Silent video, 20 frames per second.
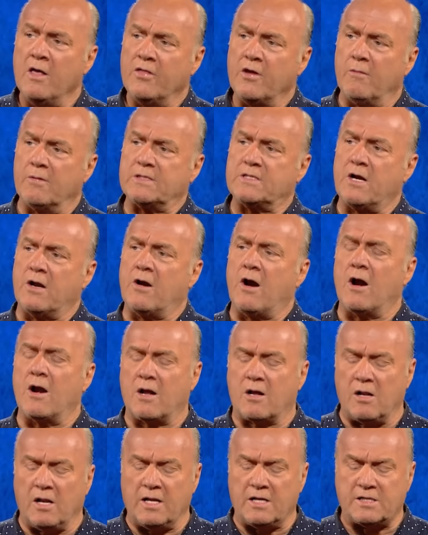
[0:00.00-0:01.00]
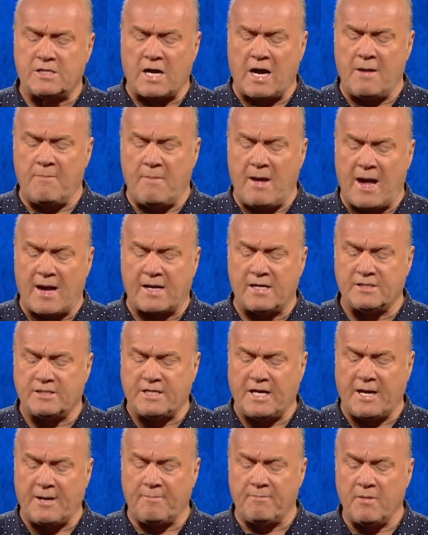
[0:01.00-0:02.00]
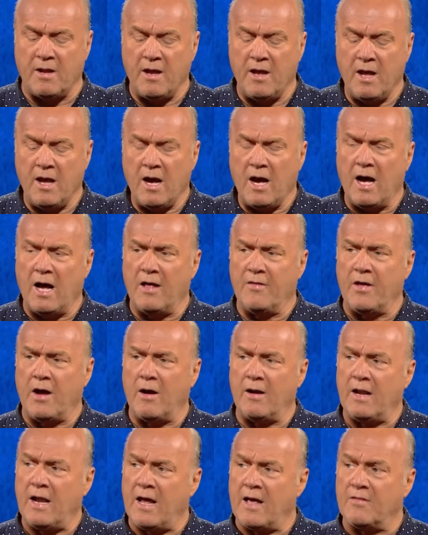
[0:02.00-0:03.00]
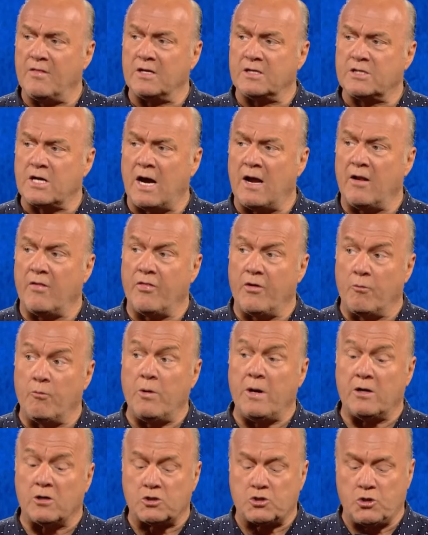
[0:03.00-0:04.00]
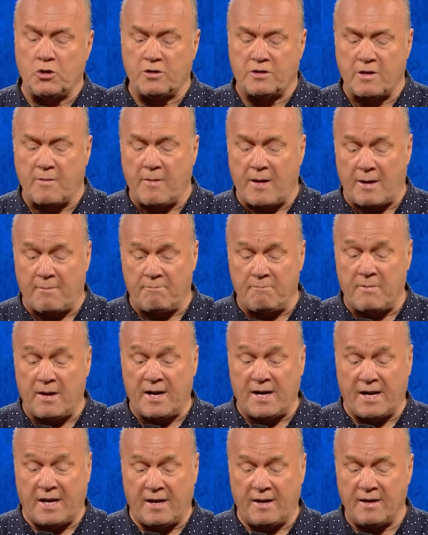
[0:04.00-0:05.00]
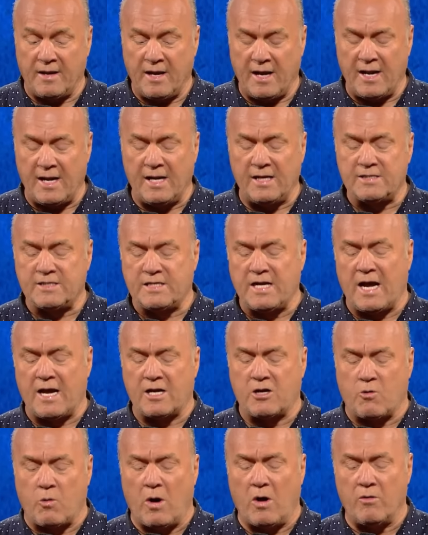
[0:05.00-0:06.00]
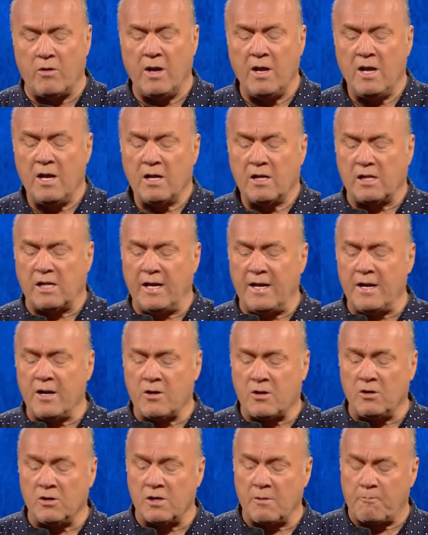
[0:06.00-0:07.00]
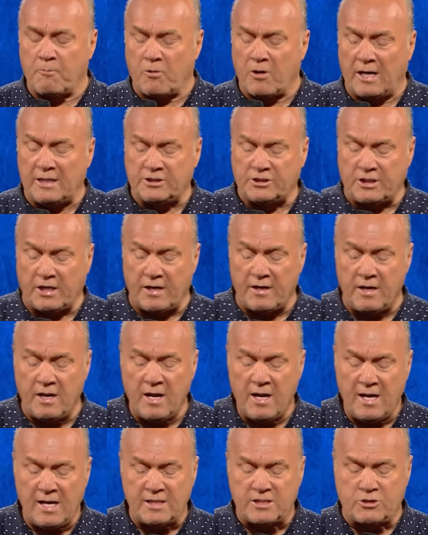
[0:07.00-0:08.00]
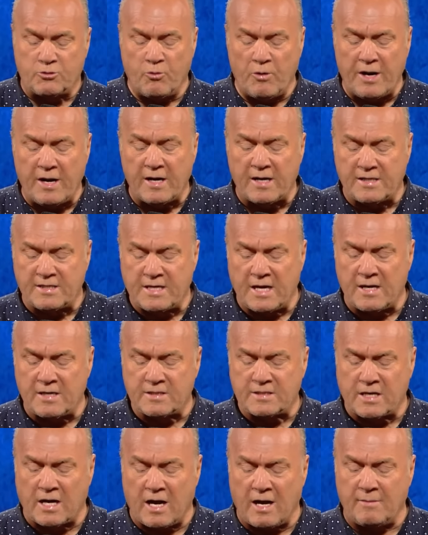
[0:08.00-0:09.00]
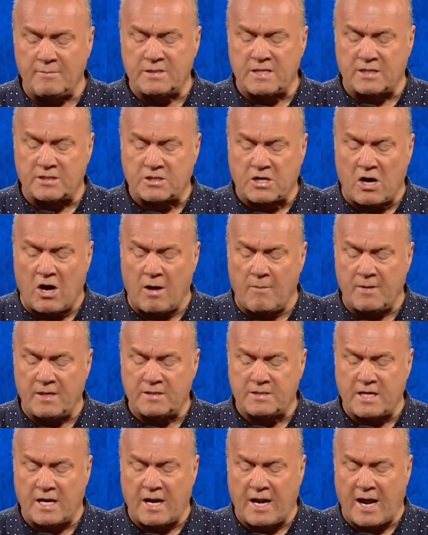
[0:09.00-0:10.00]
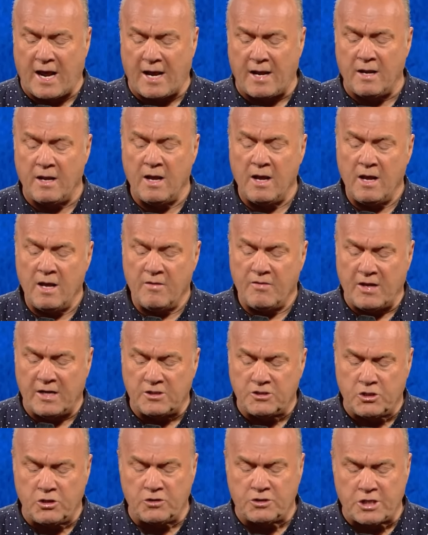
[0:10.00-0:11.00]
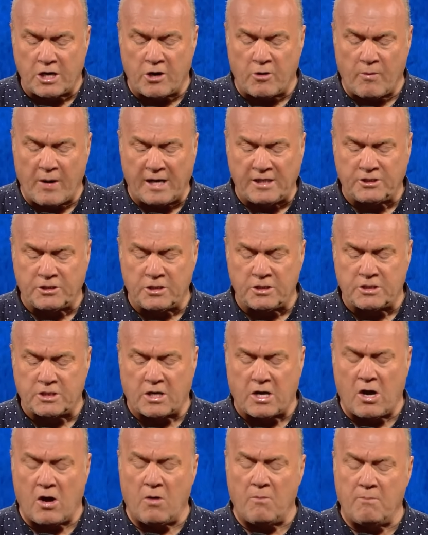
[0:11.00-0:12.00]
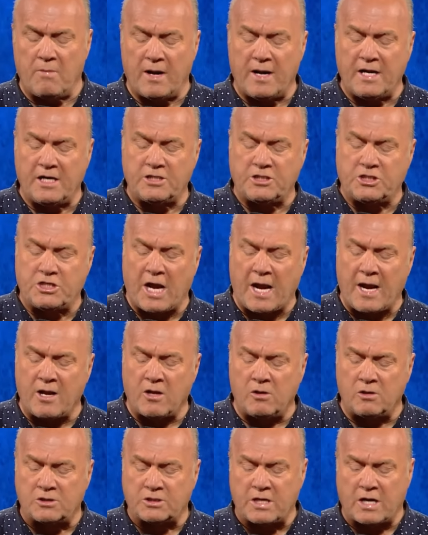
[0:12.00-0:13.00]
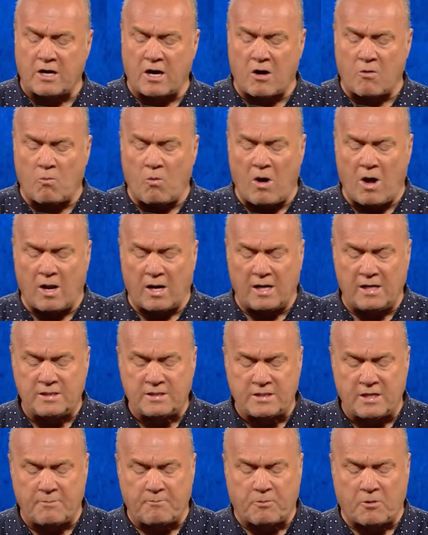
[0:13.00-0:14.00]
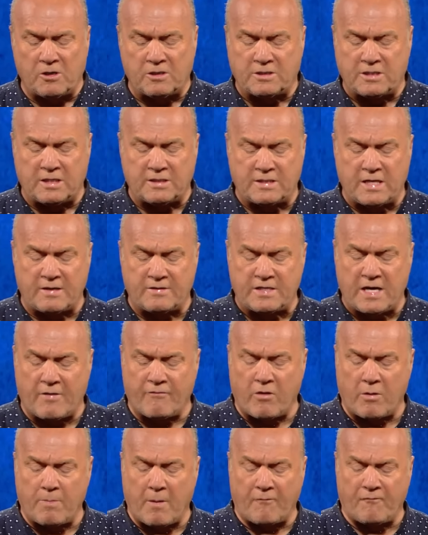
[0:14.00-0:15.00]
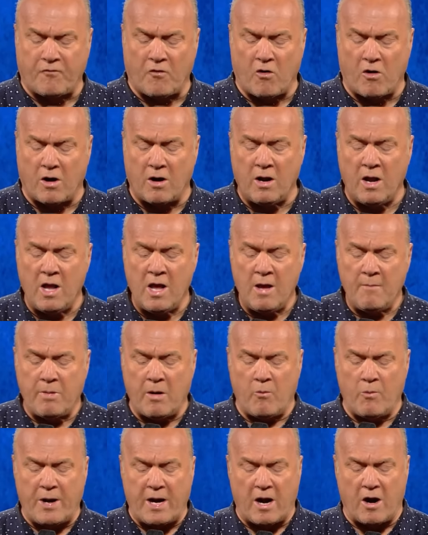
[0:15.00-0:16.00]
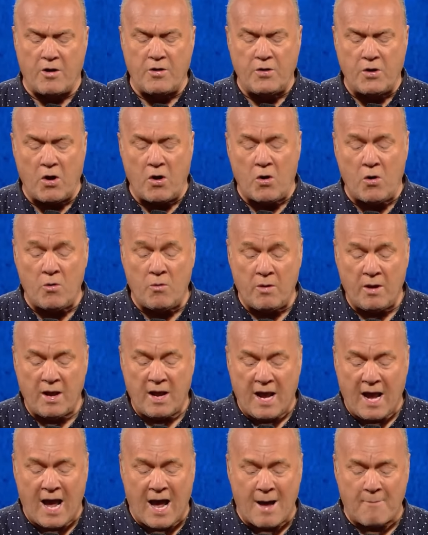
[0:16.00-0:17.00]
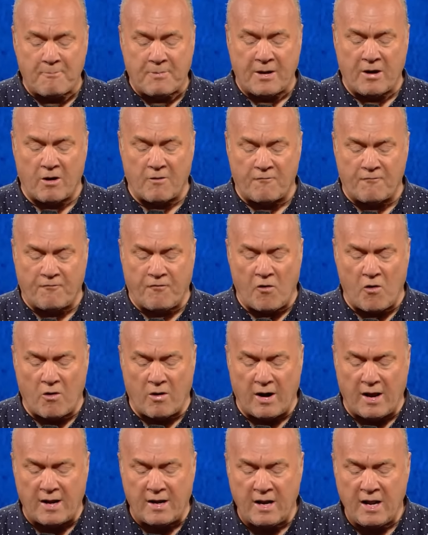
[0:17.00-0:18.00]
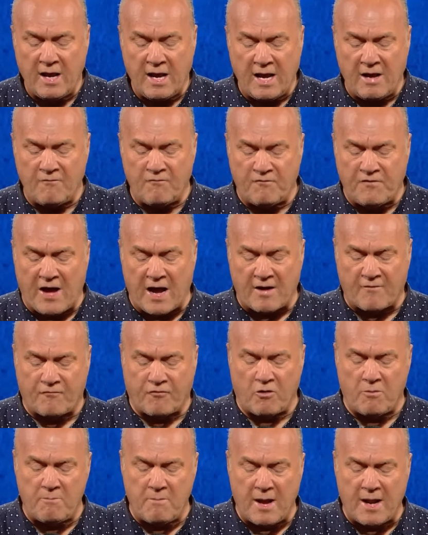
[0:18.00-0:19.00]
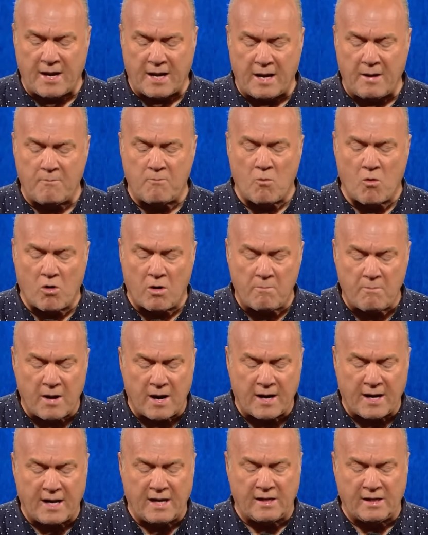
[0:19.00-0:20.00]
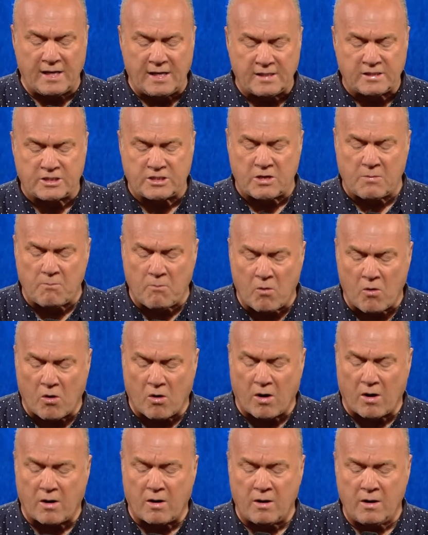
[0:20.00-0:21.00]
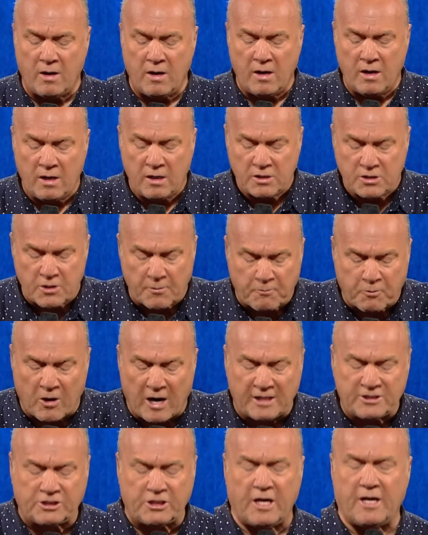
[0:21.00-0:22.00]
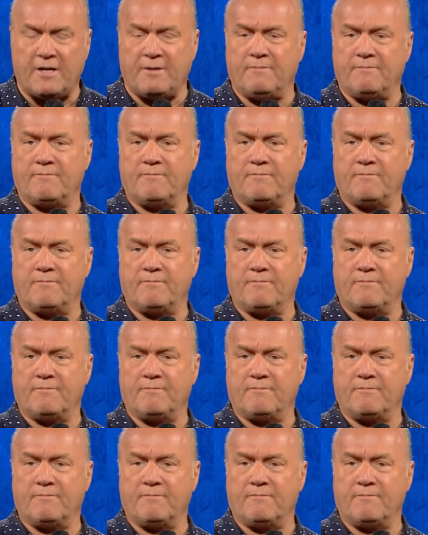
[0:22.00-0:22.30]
There was an article in Time magazine that had the title, The Real Truth About Money. And it said, quote, clinical depression is 3 to 10 times as common today than 2 generations ago. Money jangles in our wallets and purses as never before, but we are no happier for it. In fact, for many, more money leads to more depression.